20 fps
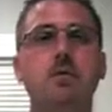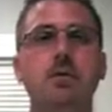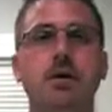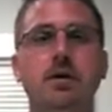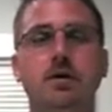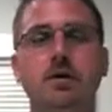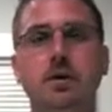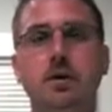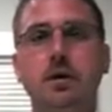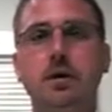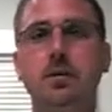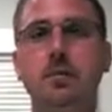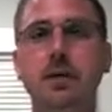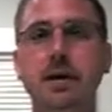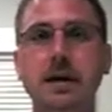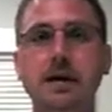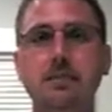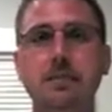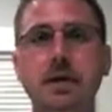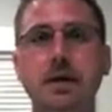They're little
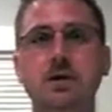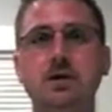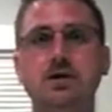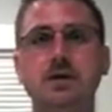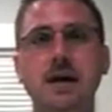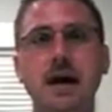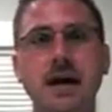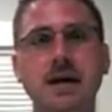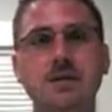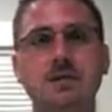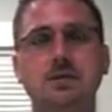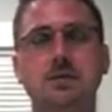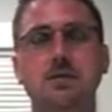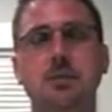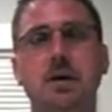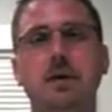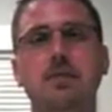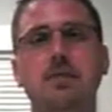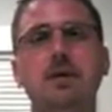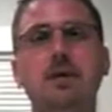bitty parasites. They're
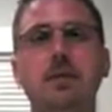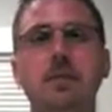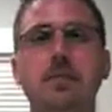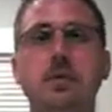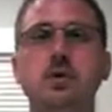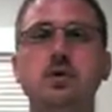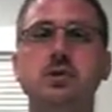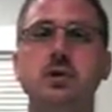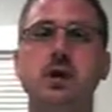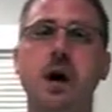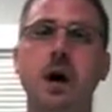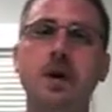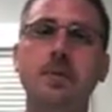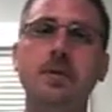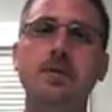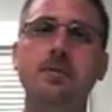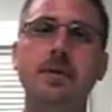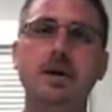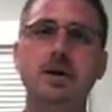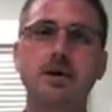probably the most
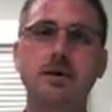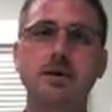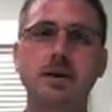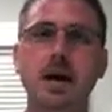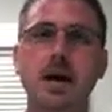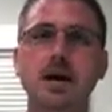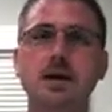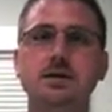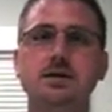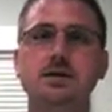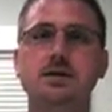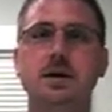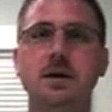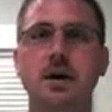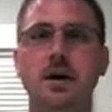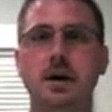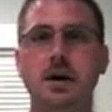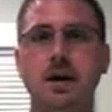common parasites,